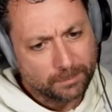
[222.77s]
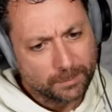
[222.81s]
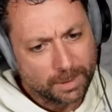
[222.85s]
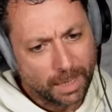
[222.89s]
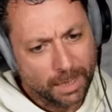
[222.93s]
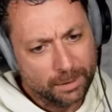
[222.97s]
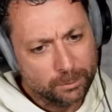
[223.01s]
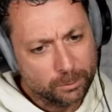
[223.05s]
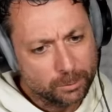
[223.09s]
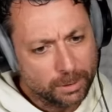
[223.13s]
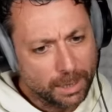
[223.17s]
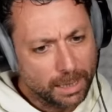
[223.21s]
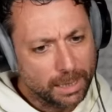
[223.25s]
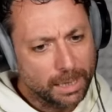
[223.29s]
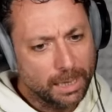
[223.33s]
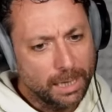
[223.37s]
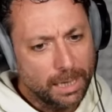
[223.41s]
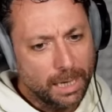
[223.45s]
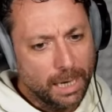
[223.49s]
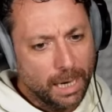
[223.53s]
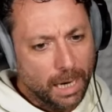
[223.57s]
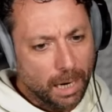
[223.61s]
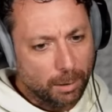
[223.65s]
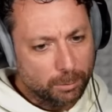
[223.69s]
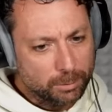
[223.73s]
And today,
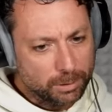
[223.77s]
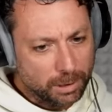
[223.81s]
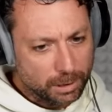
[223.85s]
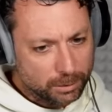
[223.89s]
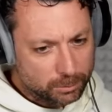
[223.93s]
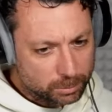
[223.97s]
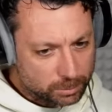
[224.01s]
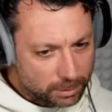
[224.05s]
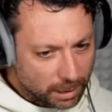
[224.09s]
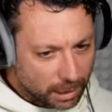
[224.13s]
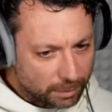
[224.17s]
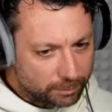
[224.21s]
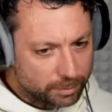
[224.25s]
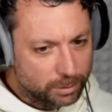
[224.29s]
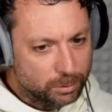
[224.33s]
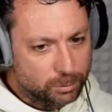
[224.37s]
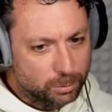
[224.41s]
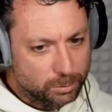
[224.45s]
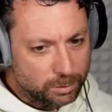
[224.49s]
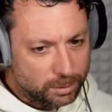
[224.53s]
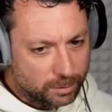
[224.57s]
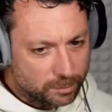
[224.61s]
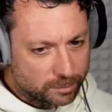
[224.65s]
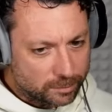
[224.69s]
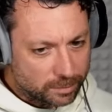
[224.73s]
I would like to dive into
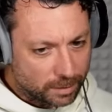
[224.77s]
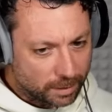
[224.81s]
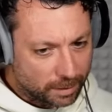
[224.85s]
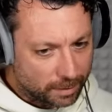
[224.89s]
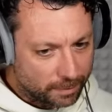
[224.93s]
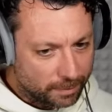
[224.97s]
this,